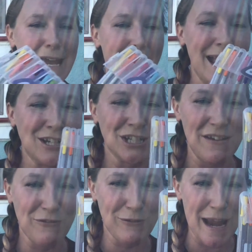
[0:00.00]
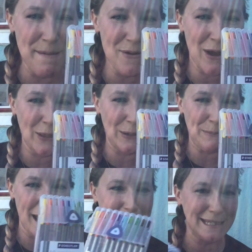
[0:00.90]
I actually have rainbow colored
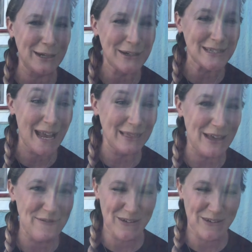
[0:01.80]
pens here because I love